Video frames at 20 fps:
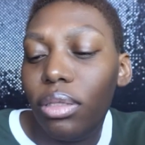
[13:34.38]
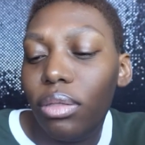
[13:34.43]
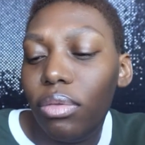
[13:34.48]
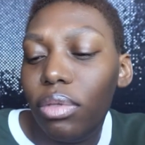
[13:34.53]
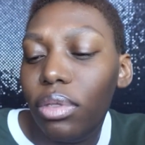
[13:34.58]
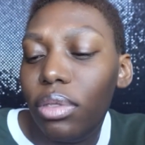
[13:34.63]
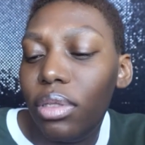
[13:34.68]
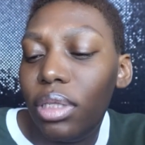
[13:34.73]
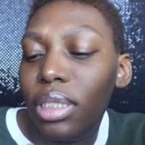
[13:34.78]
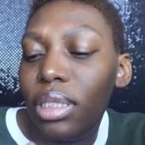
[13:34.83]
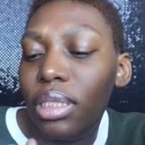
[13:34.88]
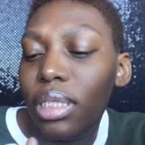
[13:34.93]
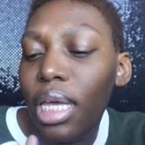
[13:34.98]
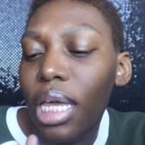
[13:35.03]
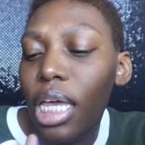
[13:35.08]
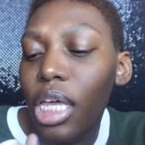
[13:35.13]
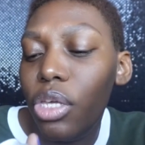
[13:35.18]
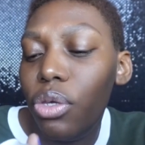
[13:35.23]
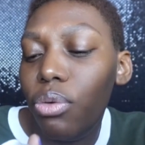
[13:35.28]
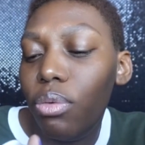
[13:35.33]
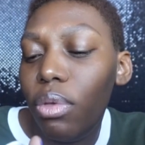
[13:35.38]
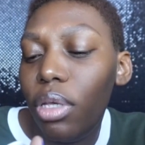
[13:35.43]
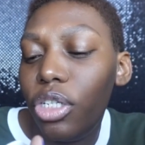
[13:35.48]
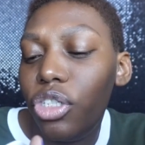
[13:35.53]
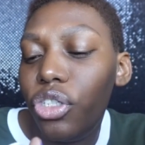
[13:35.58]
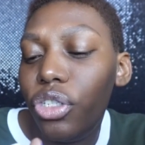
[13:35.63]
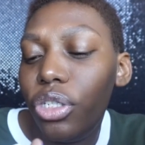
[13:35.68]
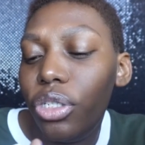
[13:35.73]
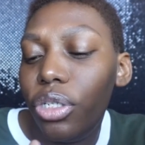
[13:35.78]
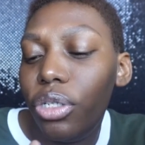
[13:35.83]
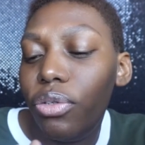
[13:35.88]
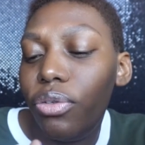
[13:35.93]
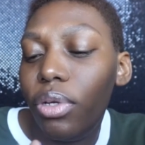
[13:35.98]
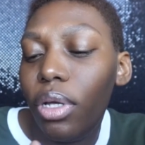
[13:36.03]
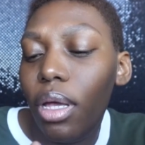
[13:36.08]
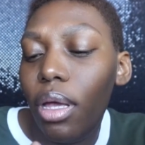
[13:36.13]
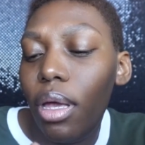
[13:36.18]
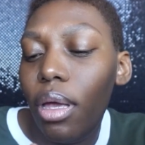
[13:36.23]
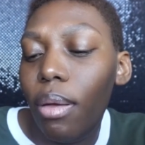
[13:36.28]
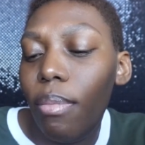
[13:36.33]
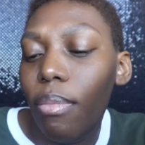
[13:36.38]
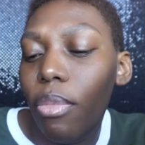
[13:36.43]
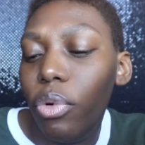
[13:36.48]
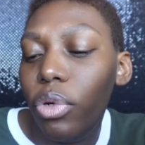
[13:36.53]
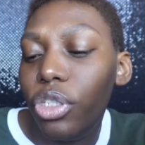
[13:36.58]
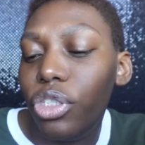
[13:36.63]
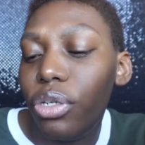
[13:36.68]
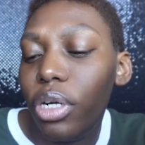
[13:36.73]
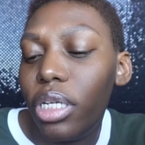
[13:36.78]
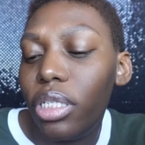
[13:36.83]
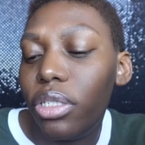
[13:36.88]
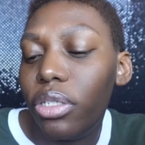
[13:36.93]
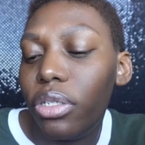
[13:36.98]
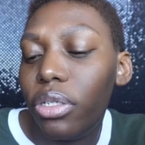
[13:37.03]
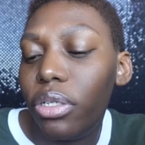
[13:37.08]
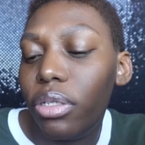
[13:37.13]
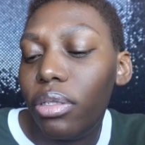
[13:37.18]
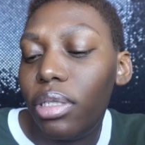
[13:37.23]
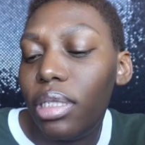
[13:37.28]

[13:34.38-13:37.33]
say you let your moisturizer